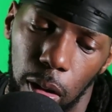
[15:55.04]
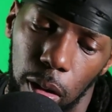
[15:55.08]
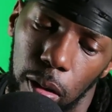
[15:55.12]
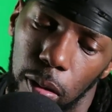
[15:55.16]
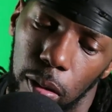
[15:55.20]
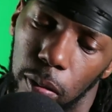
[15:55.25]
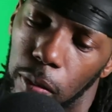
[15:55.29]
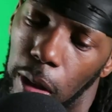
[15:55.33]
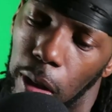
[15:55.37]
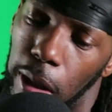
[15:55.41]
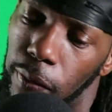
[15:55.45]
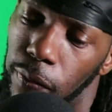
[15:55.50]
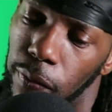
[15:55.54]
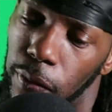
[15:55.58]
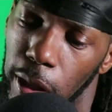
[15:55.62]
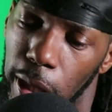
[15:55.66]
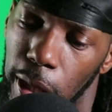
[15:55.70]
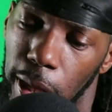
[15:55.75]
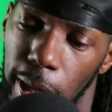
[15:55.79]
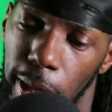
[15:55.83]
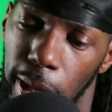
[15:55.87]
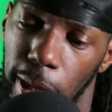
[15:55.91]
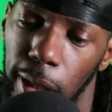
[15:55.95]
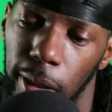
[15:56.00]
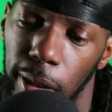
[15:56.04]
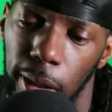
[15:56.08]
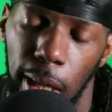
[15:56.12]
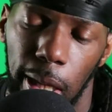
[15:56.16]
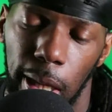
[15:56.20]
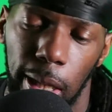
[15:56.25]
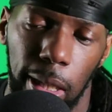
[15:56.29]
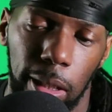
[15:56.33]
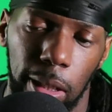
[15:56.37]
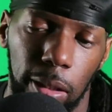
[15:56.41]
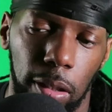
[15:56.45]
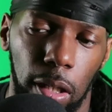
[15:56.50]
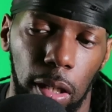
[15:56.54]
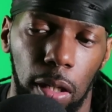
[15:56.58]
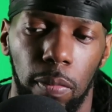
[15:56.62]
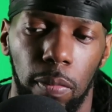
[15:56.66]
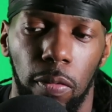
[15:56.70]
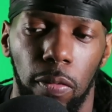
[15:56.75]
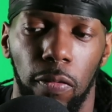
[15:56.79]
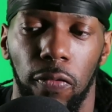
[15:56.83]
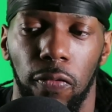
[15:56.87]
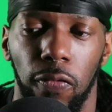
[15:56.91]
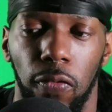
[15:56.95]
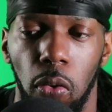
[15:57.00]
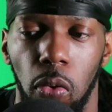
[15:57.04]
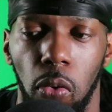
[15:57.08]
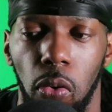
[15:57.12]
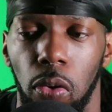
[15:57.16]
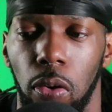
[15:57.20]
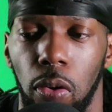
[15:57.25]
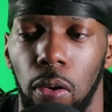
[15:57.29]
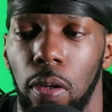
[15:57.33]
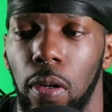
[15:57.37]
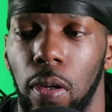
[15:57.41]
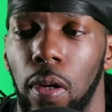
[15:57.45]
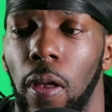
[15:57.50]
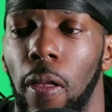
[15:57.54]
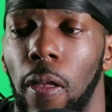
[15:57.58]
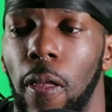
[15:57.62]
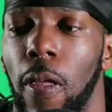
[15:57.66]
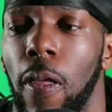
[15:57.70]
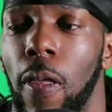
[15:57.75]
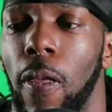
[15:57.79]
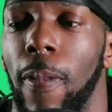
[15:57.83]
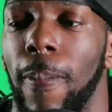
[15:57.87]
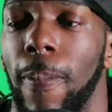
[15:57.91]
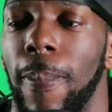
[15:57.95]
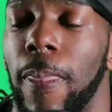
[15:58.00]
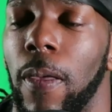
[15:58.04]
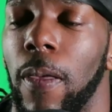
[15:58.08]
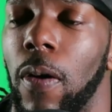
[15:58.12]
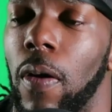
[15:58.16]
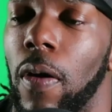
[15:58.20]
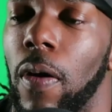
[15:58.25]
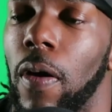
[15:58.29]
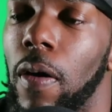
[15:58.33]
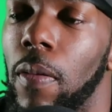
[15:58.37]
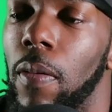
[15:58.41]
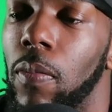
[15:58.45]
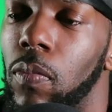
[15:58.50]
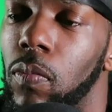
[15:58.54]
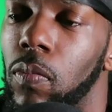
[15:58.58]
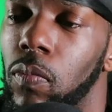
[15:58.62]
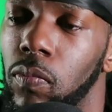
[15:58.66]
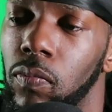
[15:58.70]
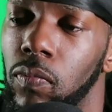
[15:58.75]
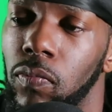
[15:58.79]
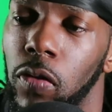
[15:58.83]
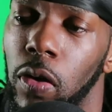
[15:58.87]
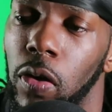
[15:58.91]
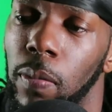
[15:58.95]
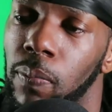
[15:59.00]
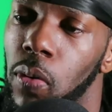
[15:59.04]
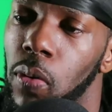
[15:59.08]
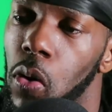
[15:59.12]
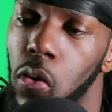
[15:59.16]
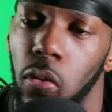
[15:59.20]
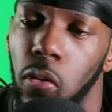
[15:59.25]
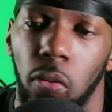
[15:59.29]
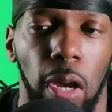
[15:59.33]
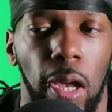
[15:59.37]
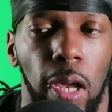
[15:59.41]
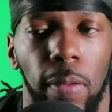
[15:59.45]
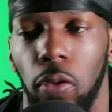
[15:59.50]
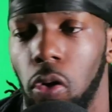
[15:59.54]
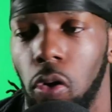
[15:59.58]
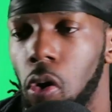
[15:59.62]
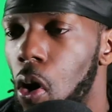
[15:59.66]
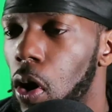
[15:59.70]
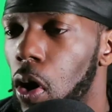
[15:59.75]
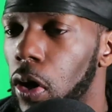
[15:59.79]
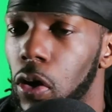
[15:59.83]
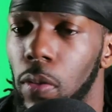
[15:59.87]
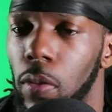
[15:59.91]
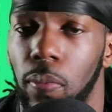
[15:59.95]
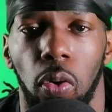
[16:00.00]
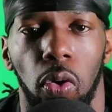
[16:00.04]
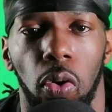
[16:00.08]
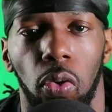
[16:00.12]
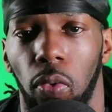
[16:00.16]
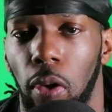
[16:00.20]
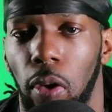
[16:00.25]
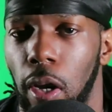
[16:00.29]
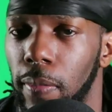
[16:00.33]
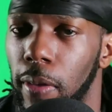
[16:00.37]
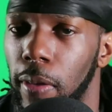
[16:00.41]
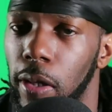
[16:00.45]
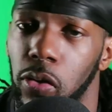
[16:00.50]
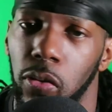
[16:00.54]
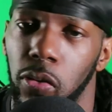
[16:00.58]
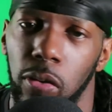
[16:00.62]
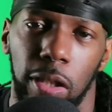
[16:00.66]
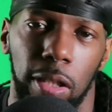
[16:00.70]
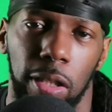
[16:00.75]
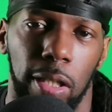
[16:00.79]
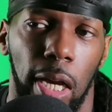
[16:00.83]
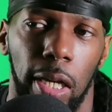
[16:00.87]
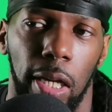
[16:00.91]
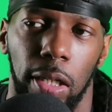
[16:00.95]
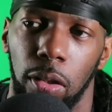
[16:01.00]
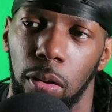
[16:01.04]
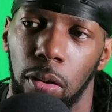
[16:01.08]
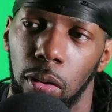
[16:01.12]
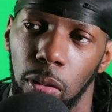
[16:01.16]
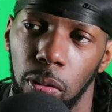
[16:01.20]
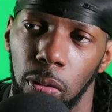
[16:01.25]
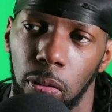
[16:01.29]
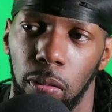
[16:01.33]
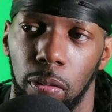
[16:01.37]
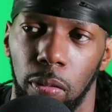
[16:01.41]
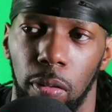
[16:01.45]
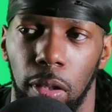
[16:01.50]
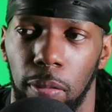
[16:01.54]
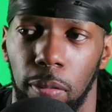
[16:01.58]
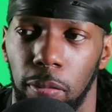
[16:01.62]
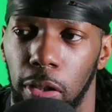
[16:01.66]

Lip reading: And then, like I said before, the cardio program that you decide to do, you know what I'm saying?